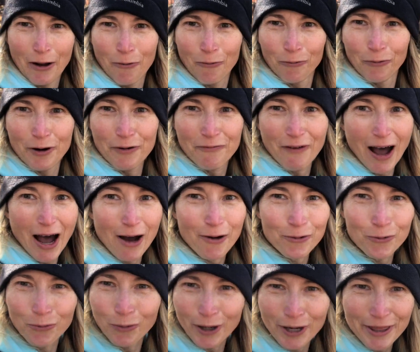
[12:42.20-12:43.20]
we
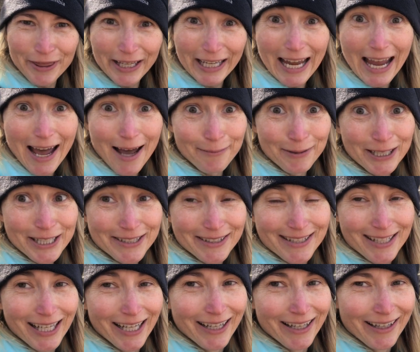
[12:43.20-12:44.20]
found one of the cabins.
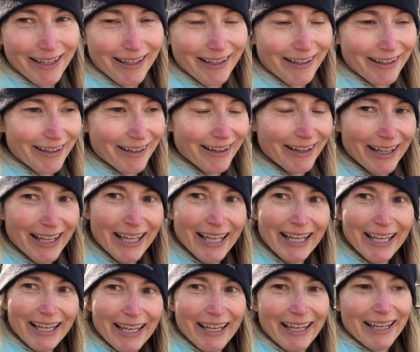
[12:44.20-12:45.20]

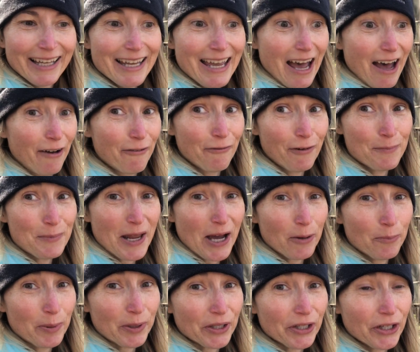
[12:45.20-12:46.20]
Yeah, from
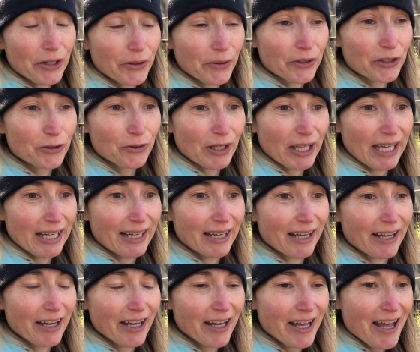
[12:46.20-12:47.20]
down below you can't
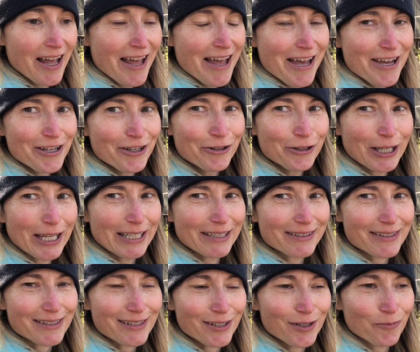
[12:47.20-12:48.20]

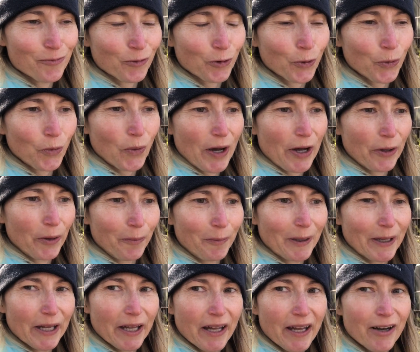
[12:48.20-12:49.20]
see them real well,
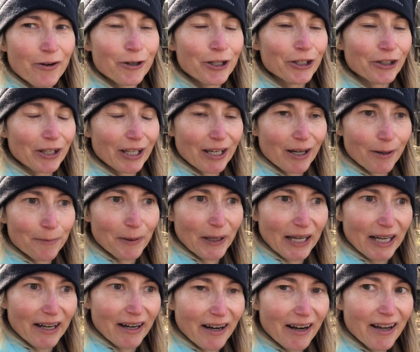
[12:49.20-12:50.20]
but when you get up
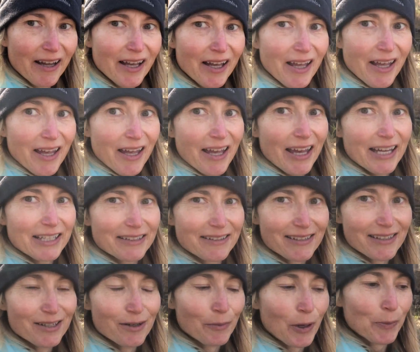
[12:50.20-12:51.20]
here and
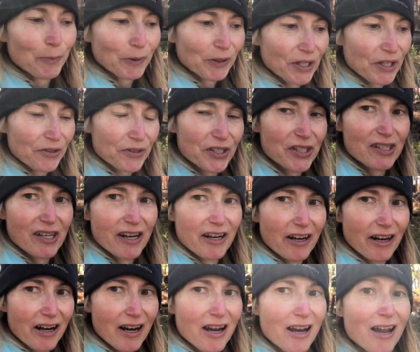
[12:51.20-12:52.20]
see them up close, they're
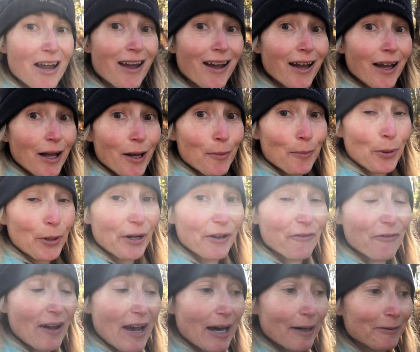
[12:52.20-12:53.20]
pretty
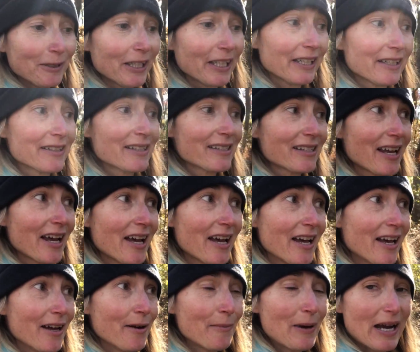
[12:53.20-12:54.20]
fabulous.
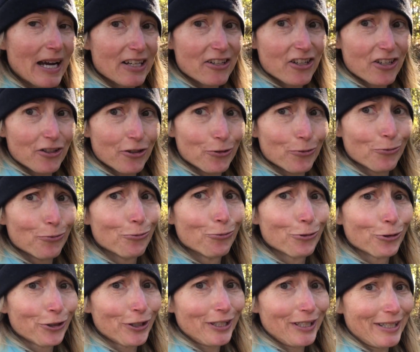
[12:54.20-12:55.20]
I imagine they're
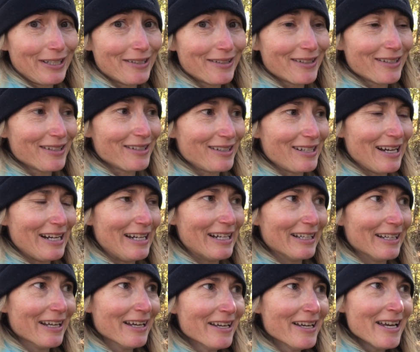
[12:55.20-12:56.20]
really nice to stay
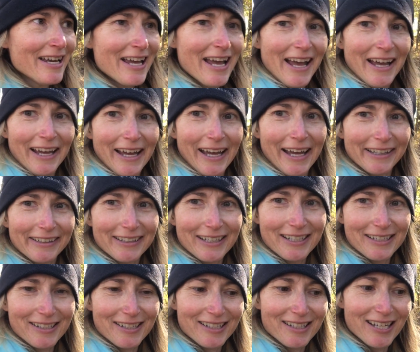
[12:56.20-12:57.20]
in, at
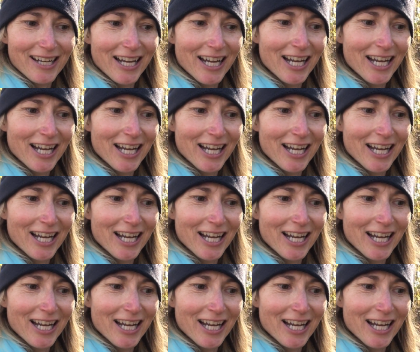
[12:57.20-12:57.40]
least